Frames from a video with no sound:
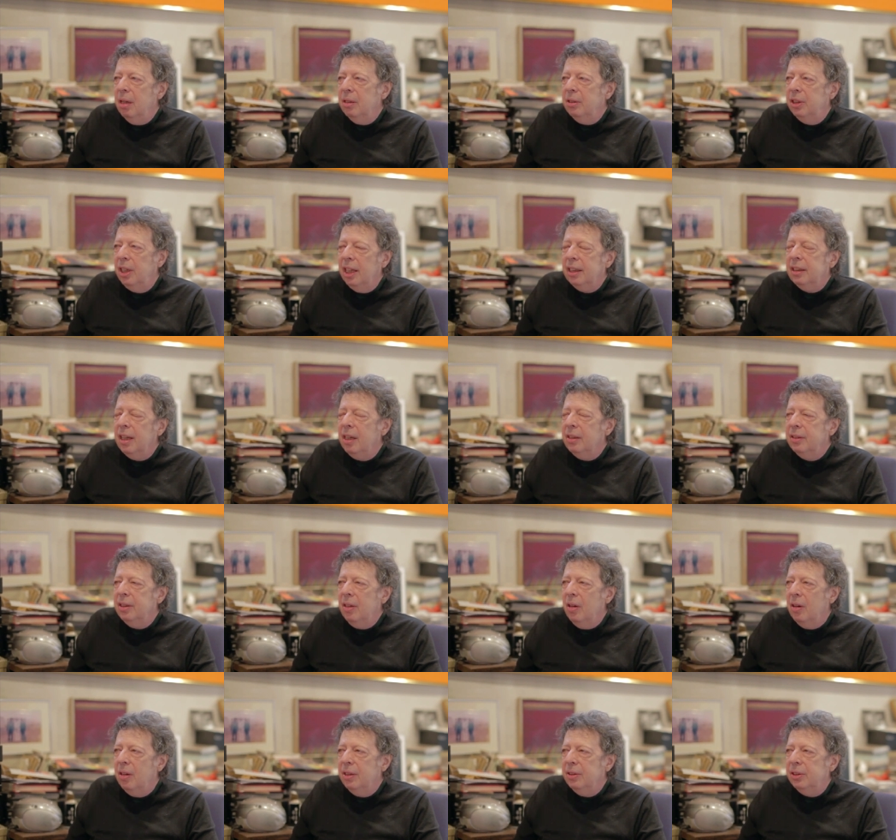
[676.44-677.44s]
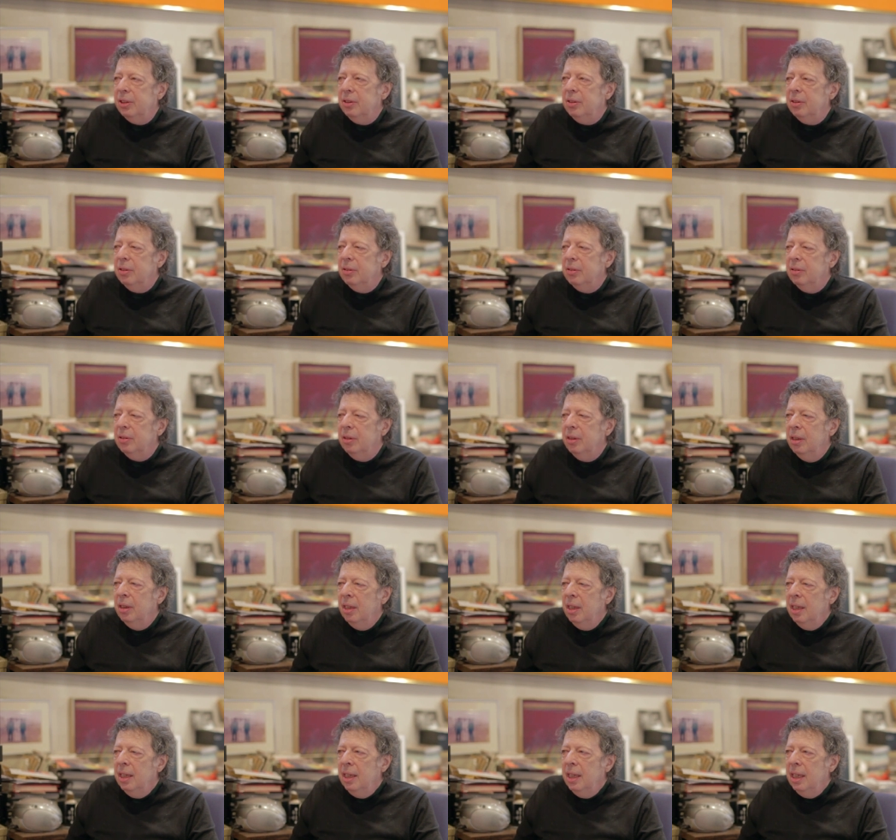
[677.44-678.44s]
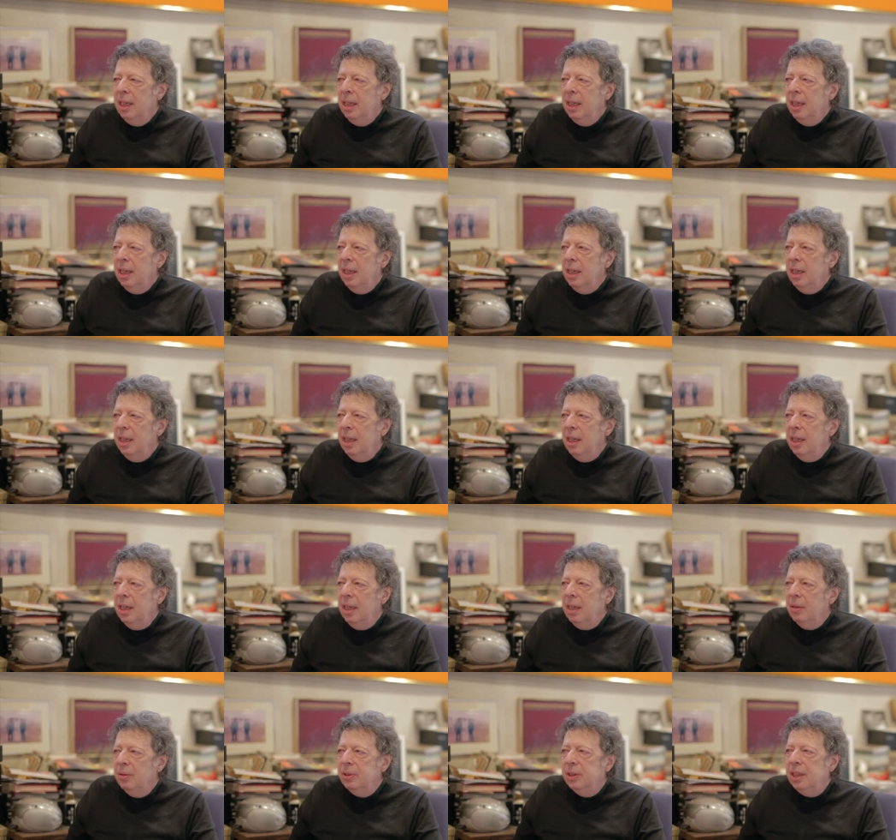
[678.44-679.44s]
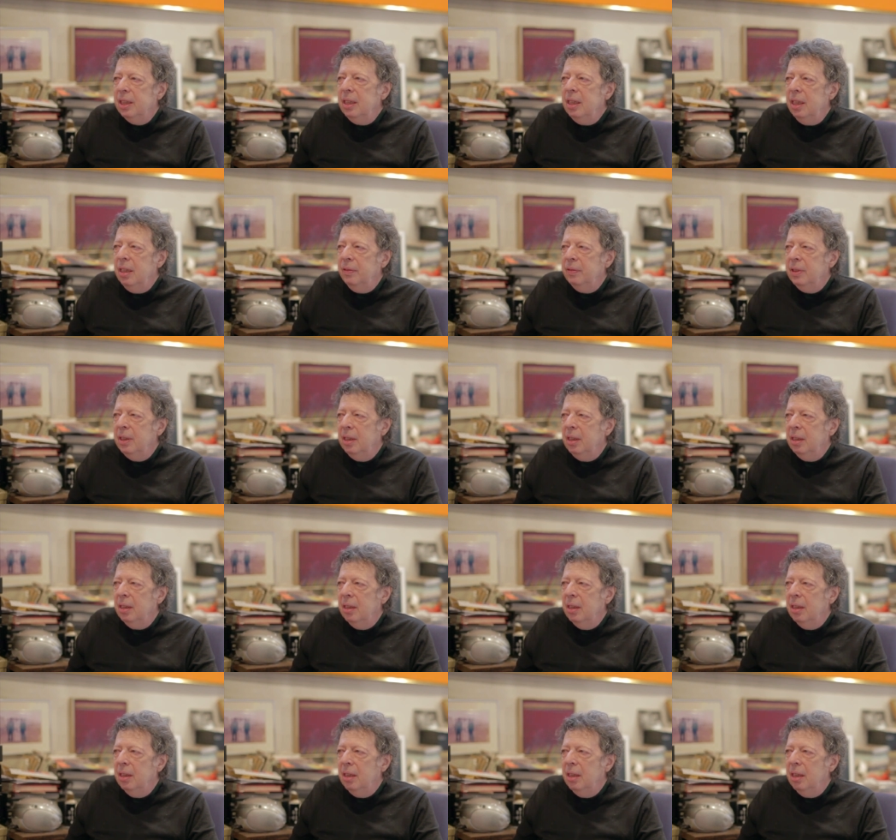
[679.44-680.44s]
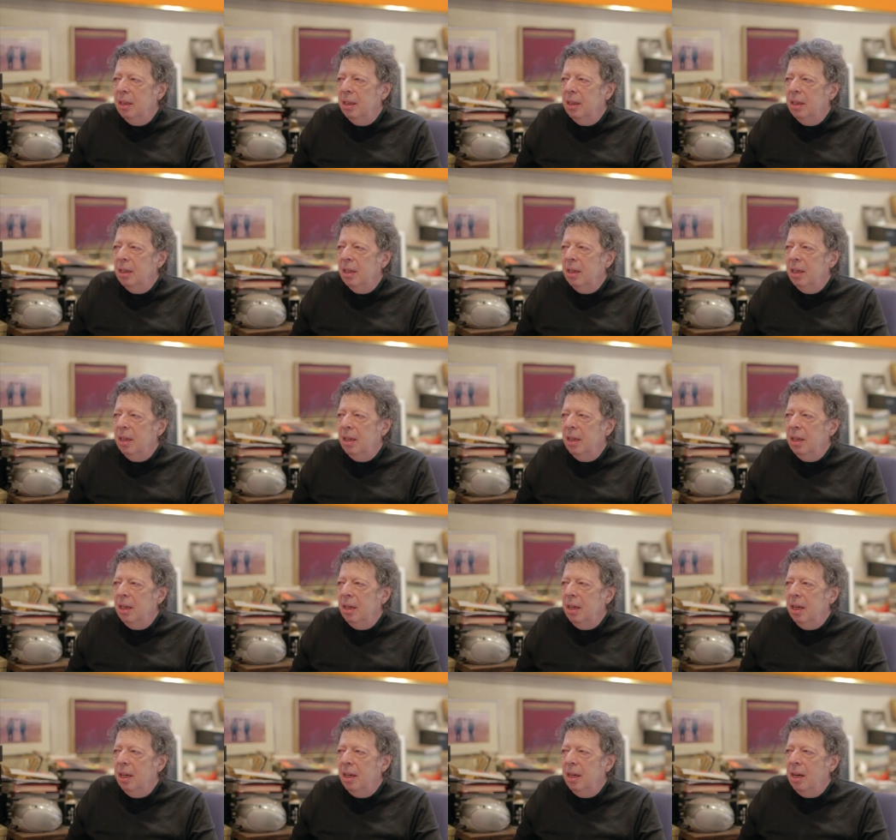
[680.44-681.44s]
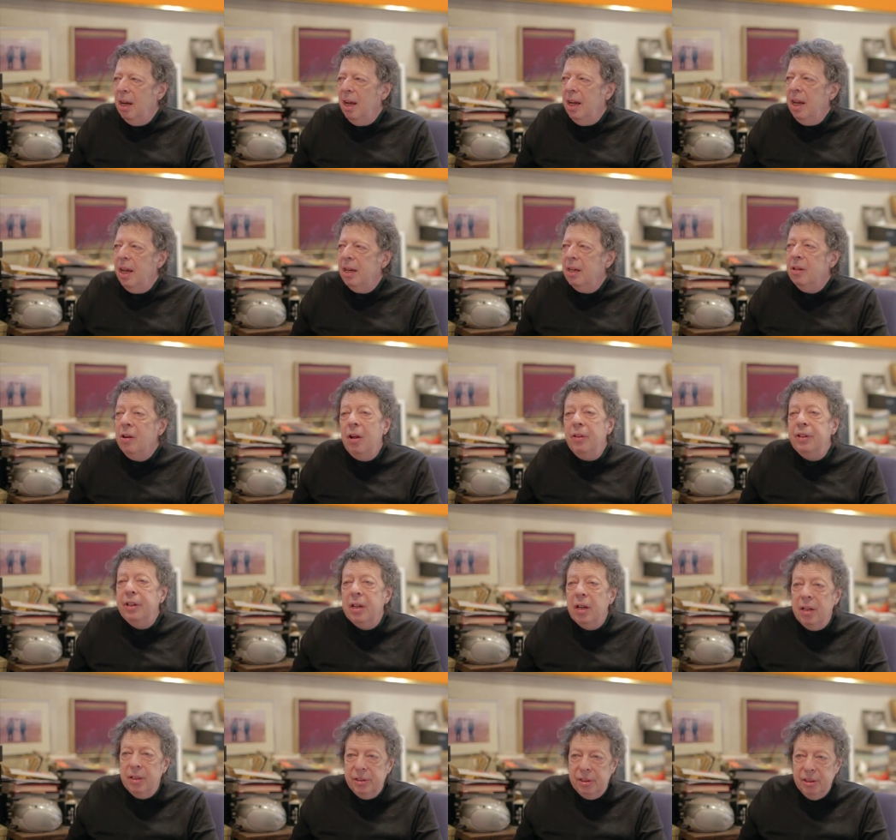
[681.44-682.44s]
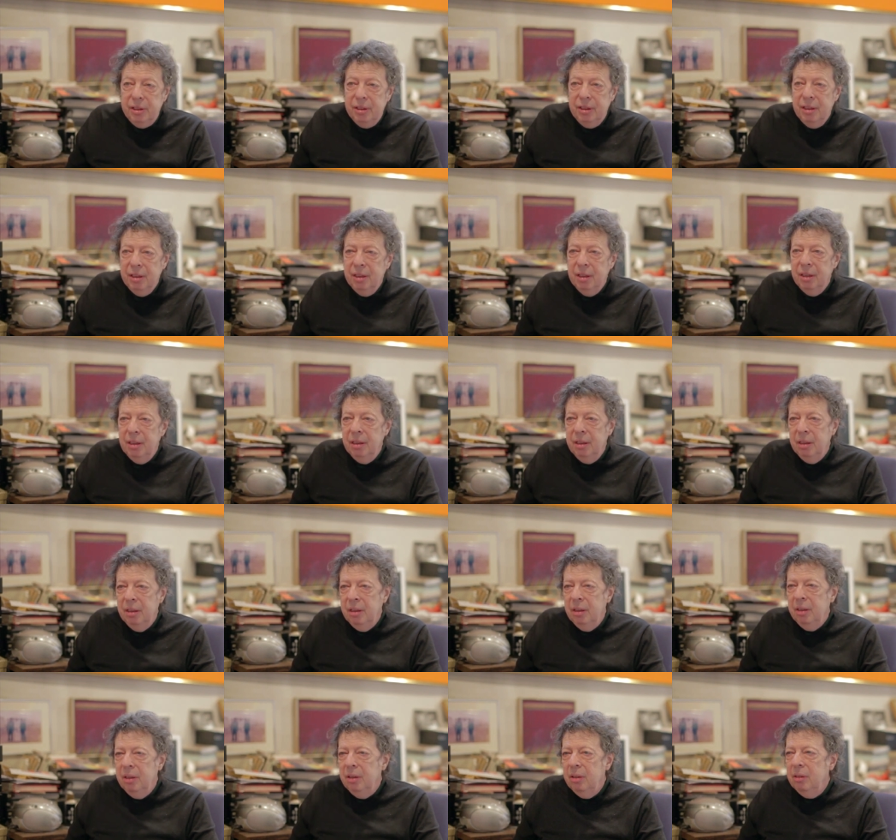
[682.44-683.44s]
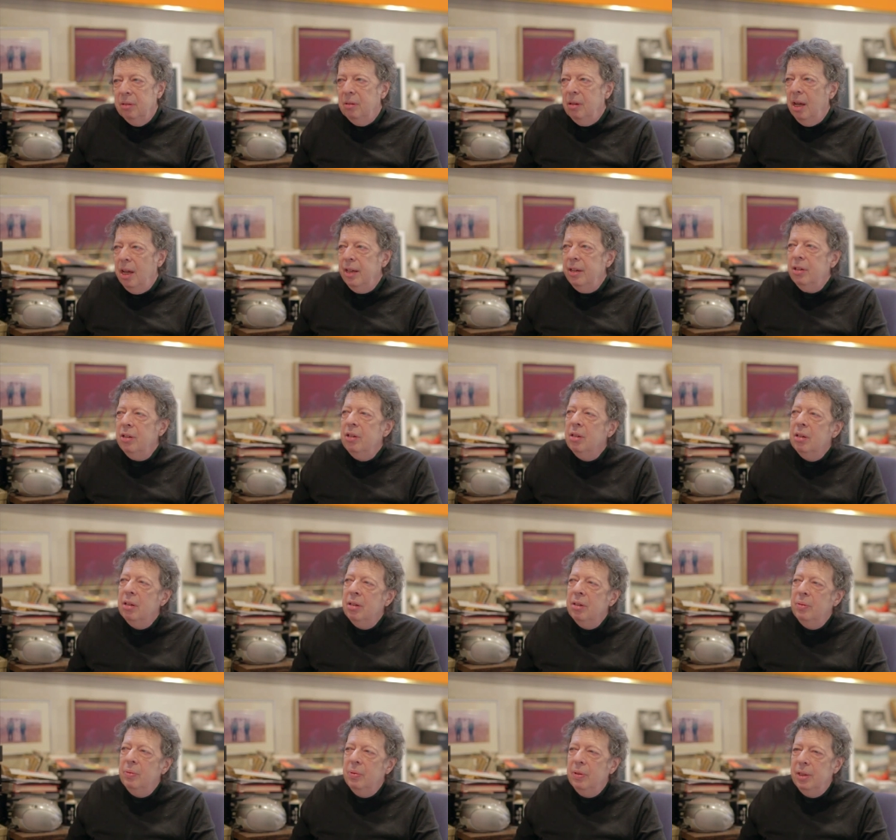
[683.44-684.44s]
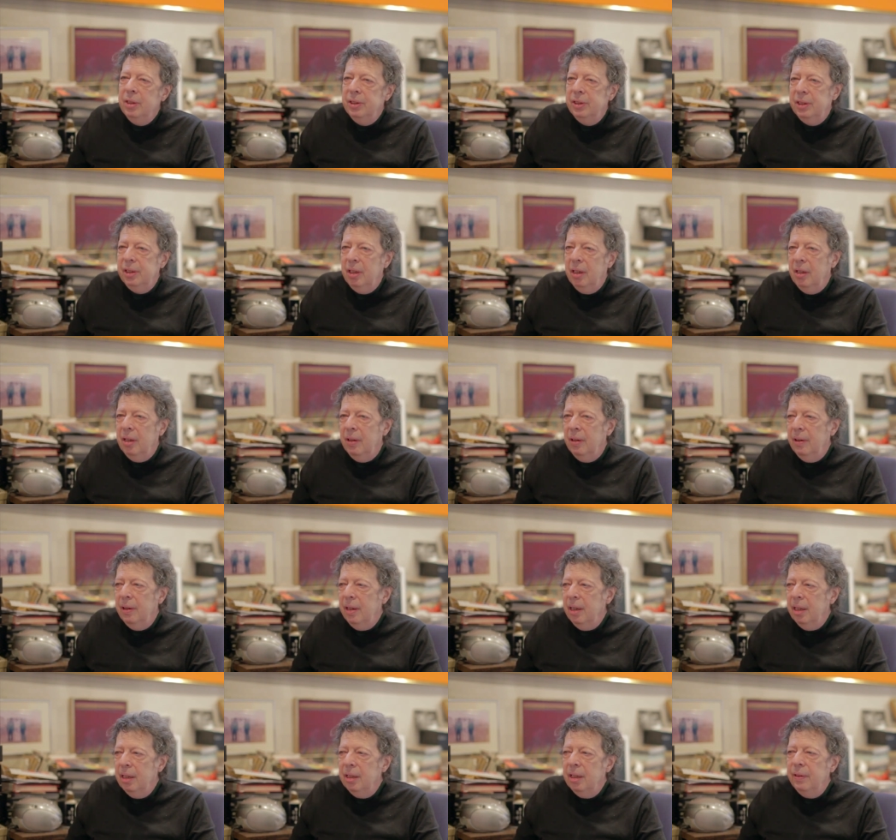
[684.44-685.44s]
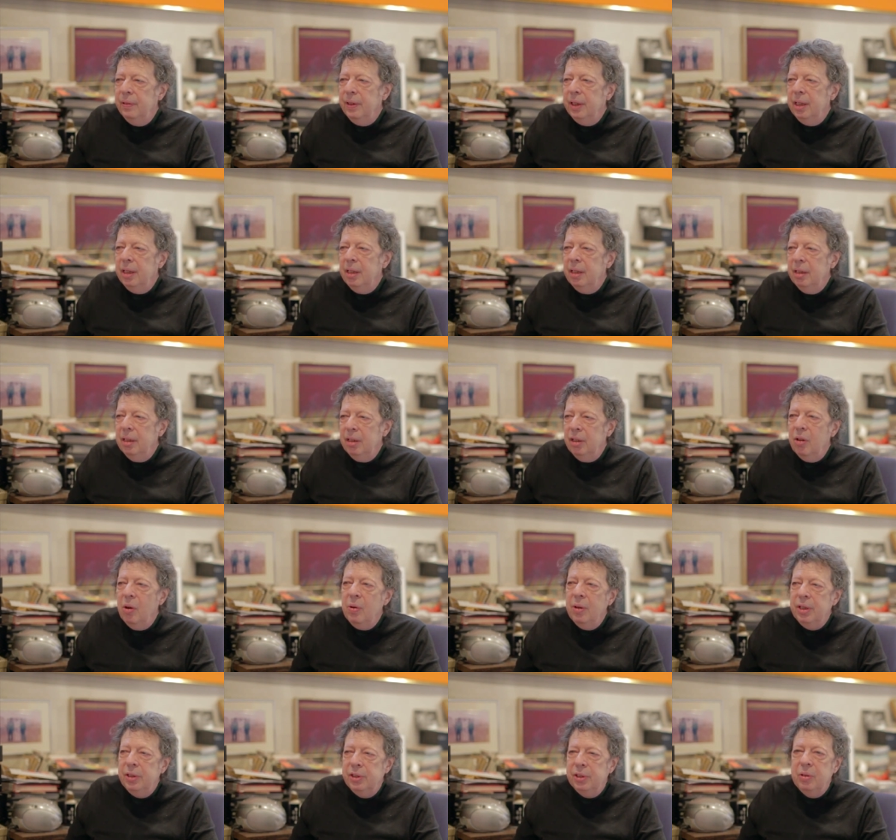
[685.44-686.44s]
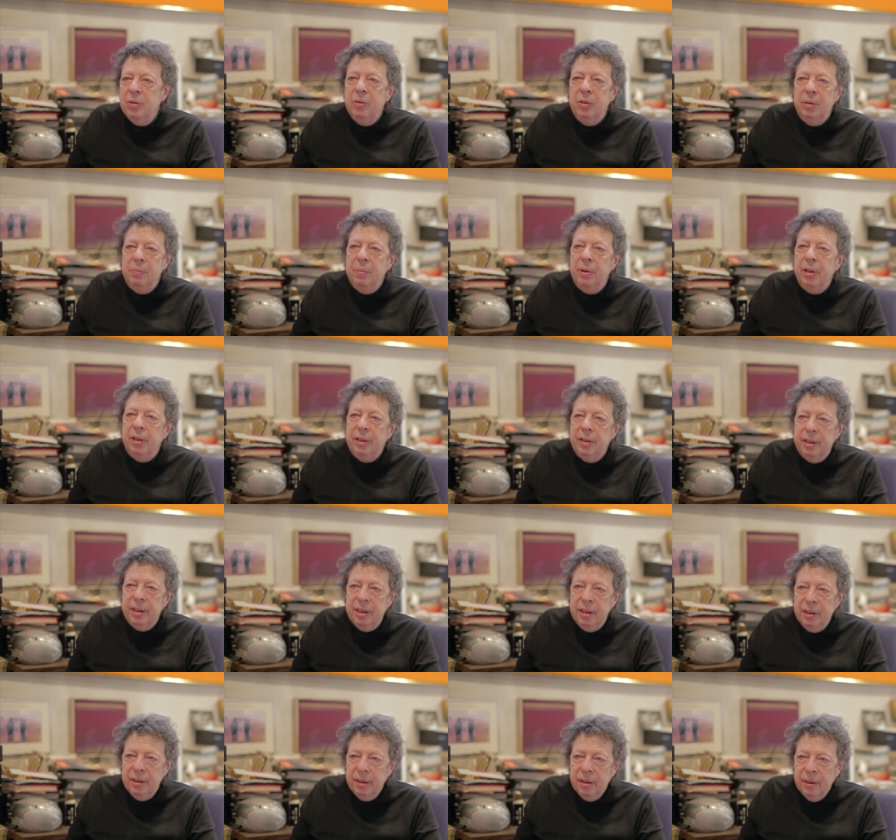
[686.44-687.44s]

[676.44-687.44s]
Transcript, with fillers: checked out the Art Institute. It was in the evening, and I had another cousin who I'd heard was uh, living and going to school in Berkeley.